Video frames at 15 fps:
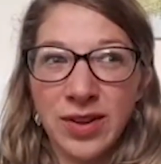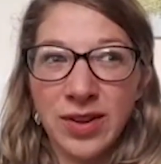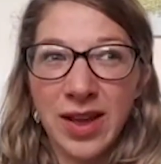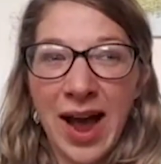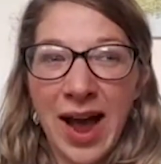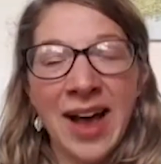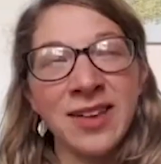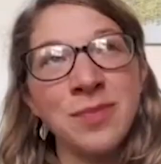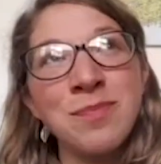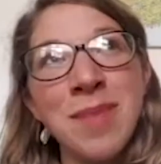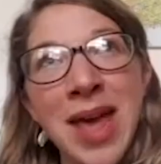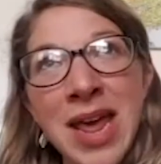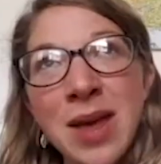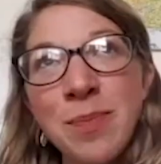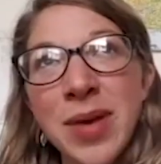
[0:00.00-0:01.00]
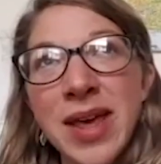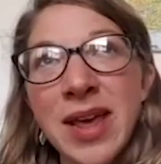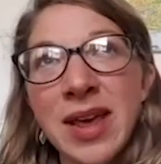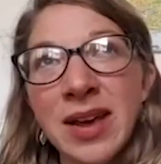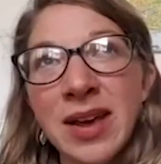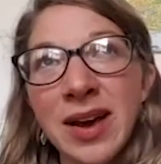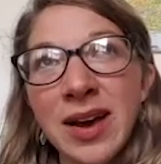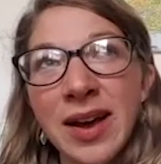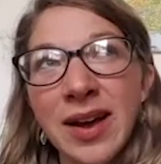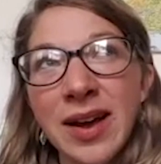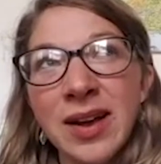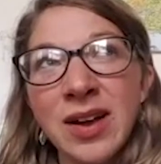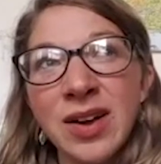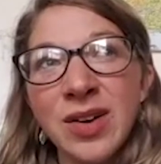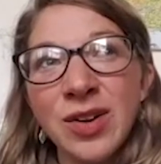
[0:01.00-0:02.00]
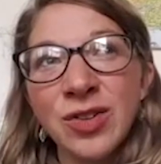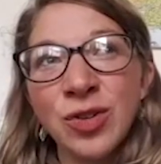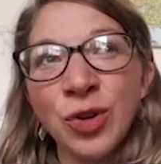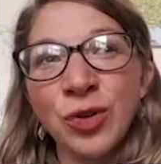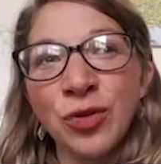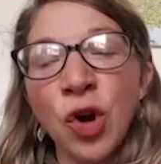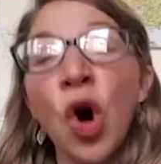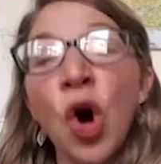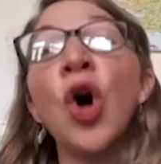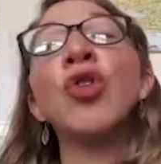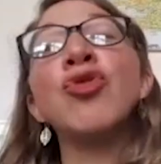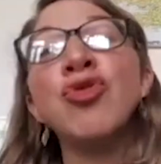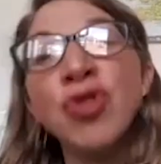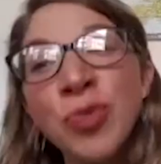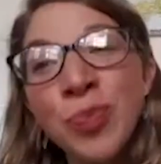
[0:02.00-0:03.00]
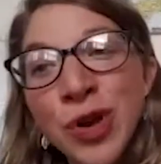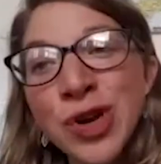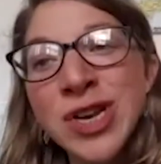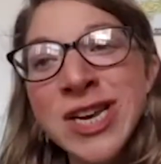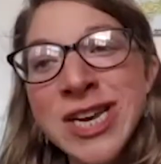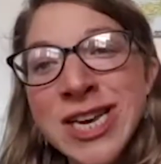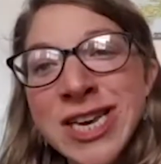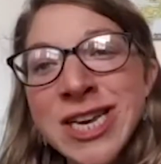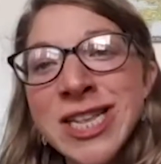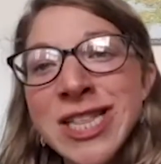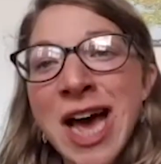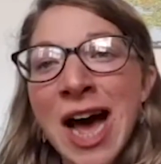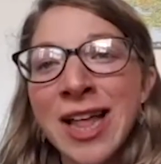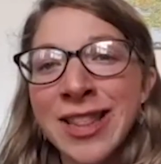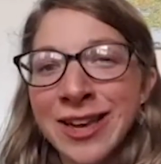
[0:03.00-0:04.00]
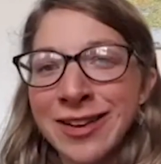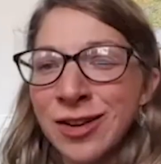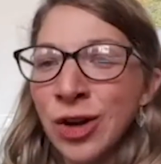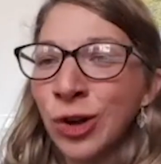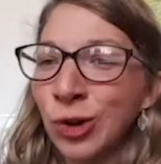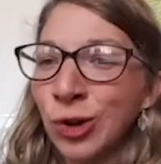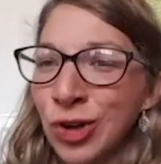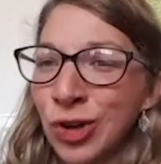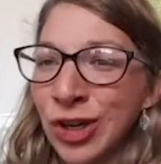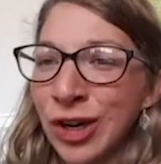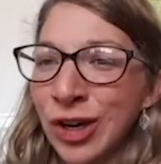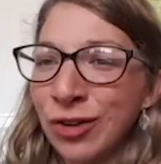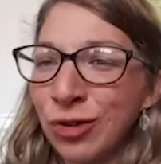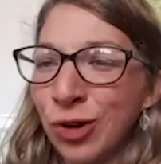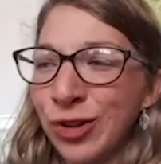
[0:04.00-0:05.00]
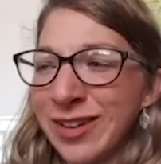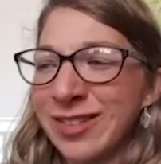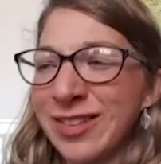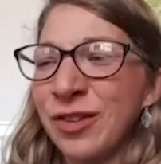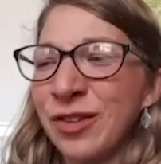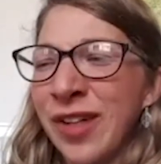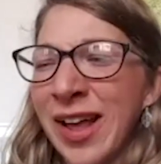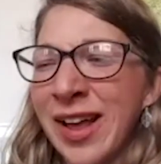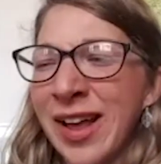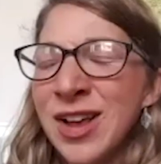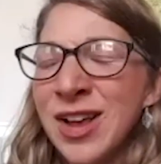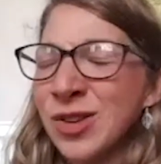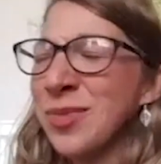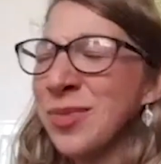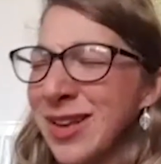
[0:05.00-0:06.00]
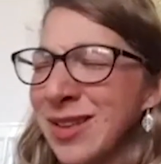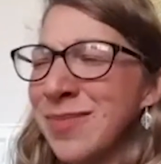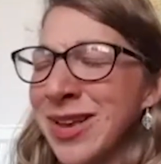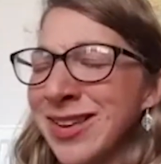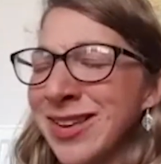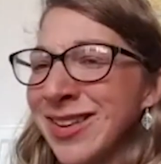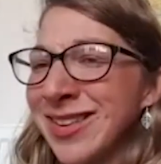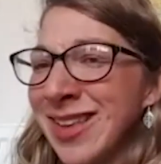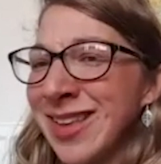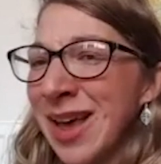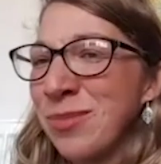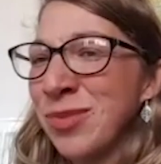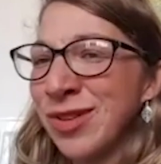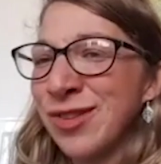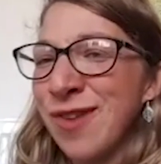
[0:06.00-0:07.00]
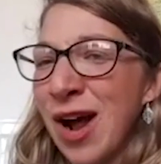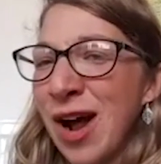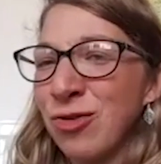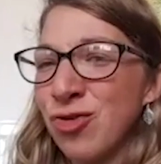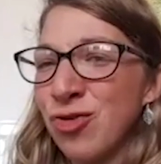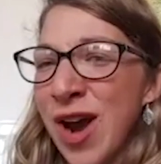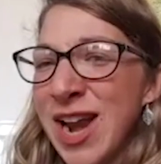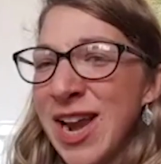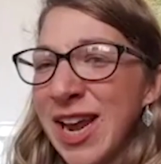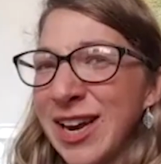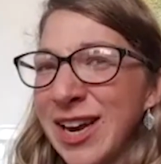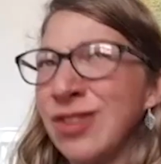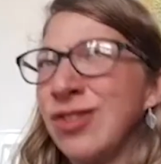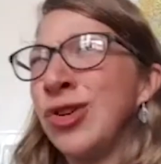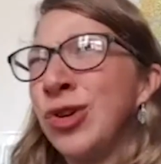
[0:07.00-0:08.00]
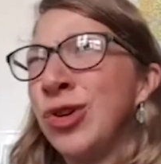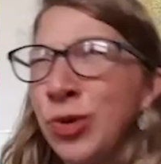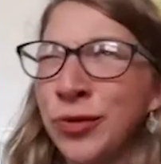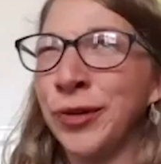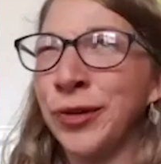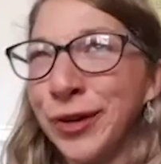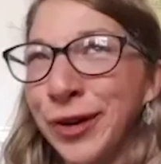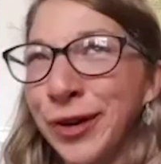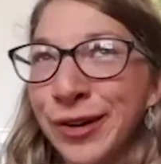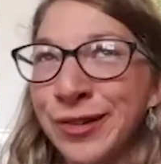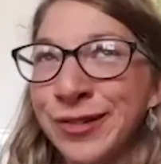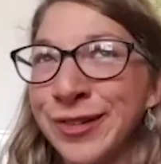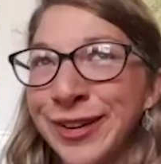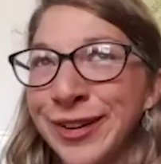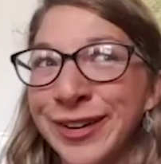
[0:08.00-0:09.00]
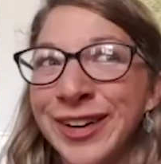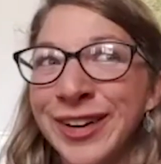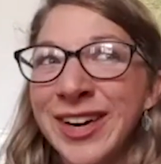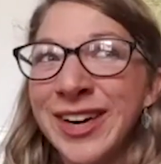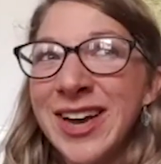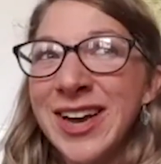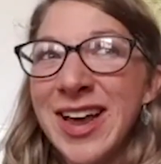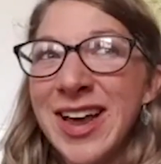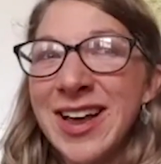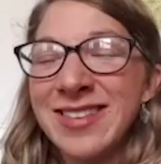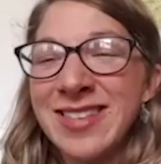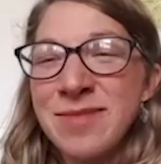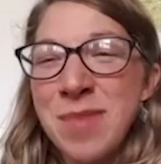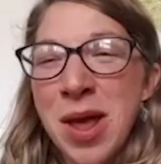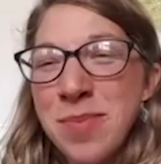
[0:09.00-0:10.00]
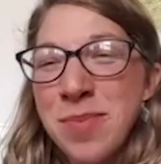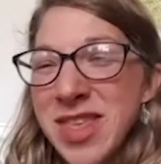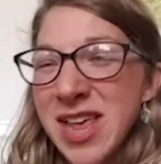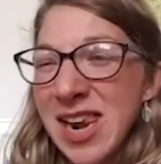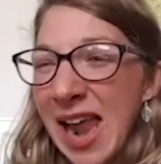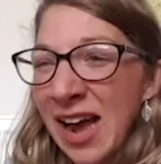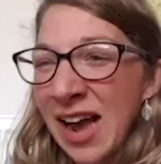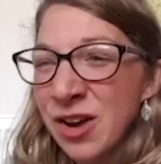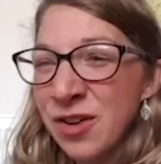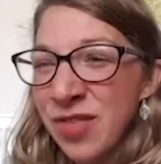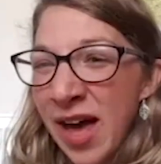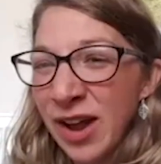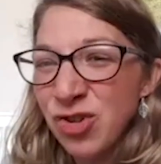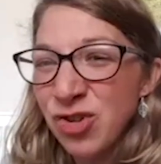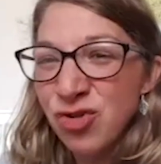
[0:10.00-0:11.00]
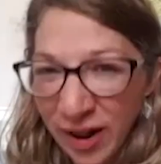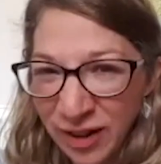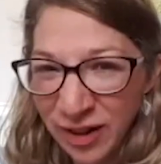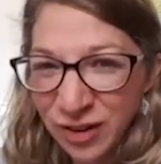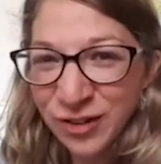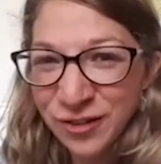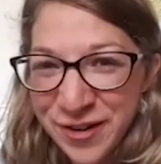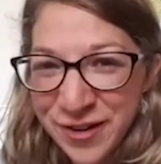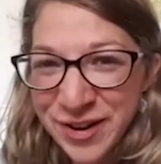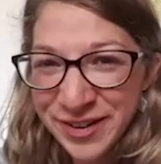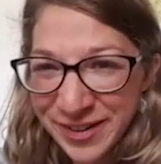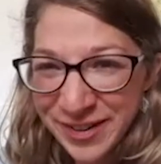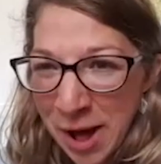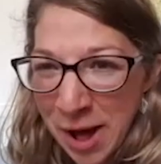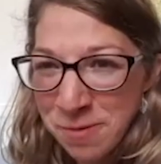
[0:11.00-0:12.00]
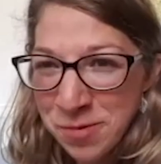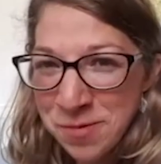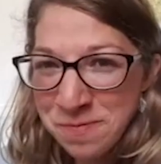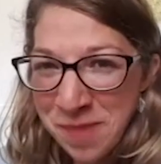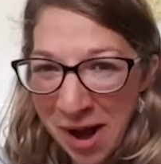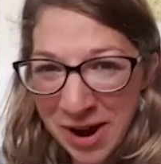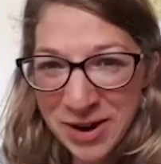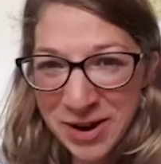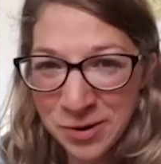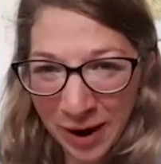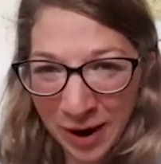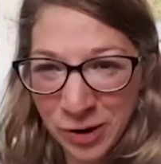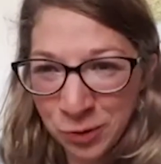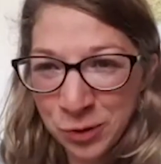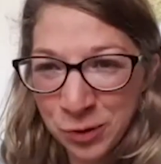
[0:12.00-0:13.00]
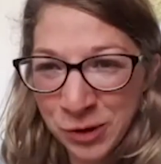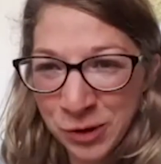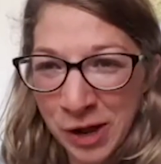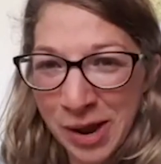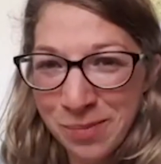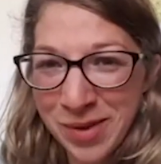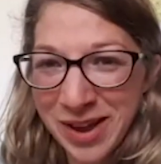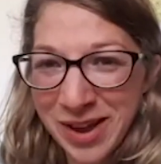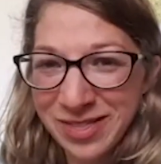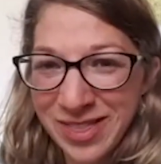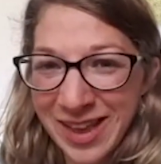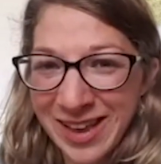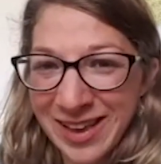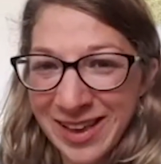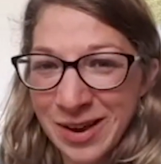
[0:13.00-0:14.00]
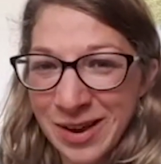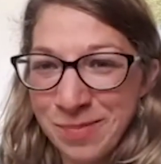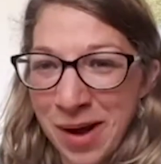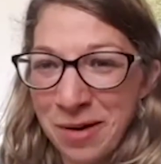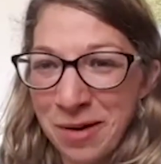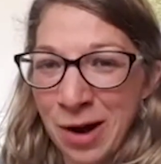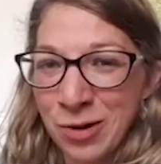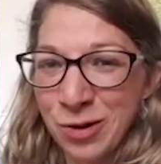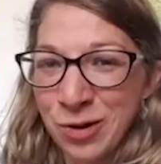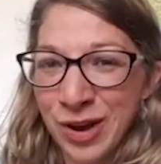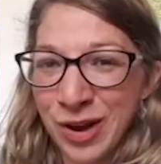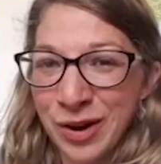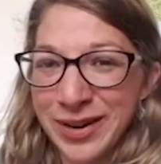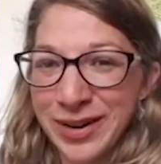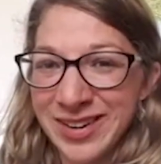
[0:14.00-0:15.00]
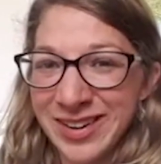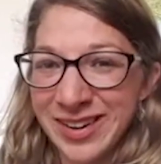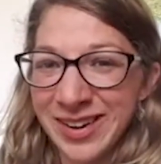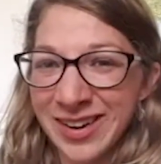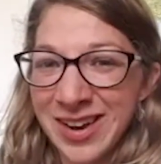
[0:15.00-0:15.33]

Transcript: has maybe sort of contributed to this culture, or this sort of like some of these misconceptions around training and its usefulness, and is maybe the lack of that transfer step back to actual climbing and thinking about how you're going to